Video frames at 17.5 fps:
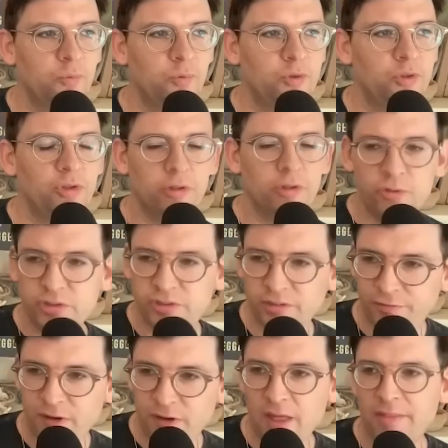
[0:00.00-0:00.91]
you lose
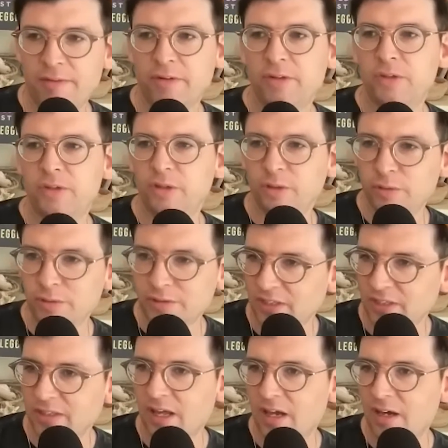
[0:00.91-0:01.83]
a father, you
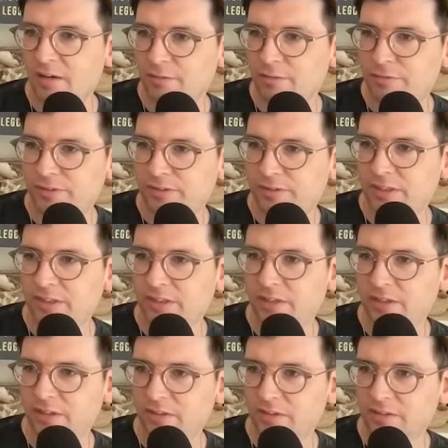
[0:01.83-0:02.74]
lose a love,
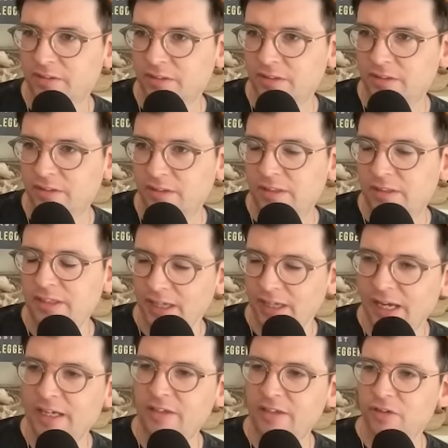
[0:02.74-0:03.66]

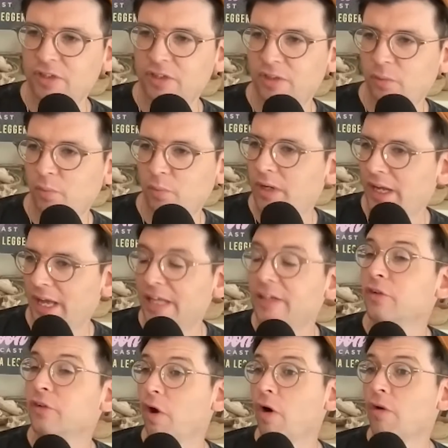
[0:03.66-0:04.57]
Yeah, you're gonna want,
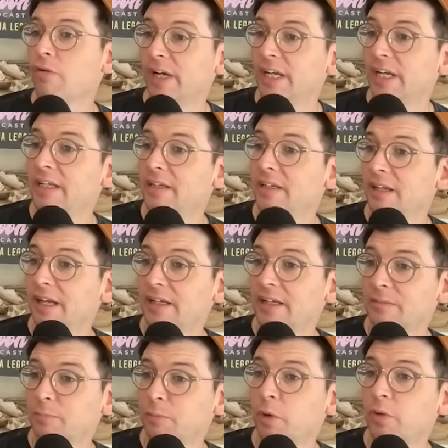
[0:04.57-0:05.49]
and you're already
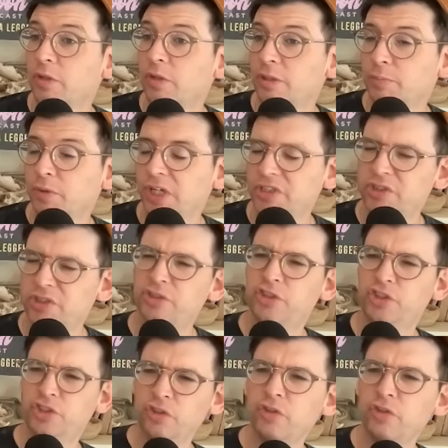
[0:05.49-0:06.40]
like prone to
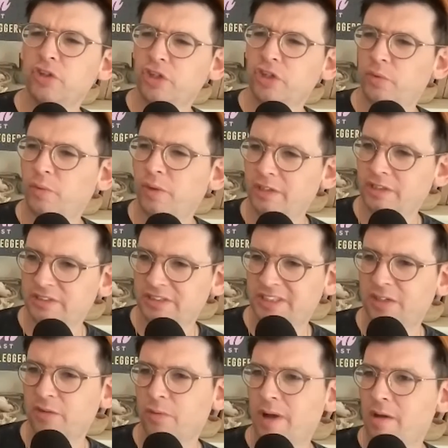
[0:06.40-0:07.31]
depression. Sure, you're gonna want to
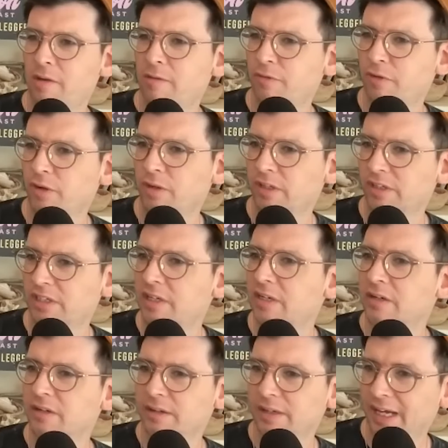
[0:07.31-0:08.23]
sit around for a
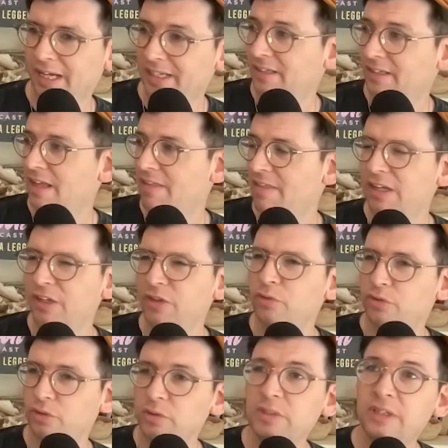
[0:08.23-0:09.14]
year, and then
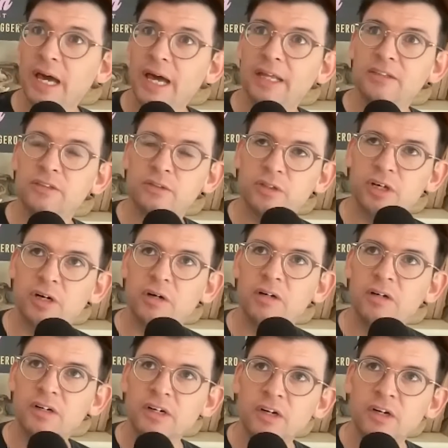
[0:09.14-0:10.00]
you do that, and you go,